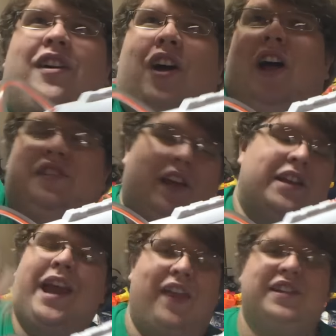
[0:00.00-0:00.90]
onto,
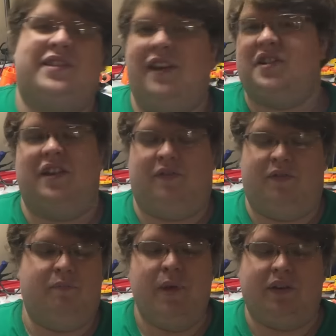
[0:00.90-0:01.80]
yeah, there's a
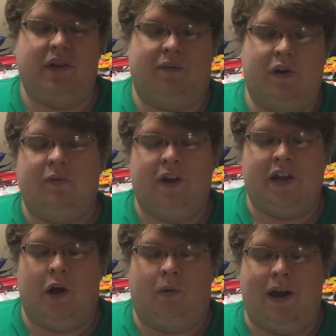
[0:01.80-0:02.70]
million view
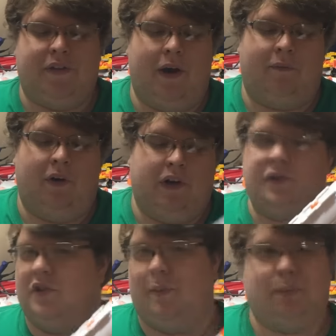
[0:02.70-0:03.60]
video right there for
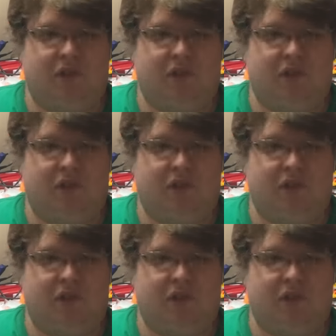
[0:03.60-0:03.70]
YouTube. I'm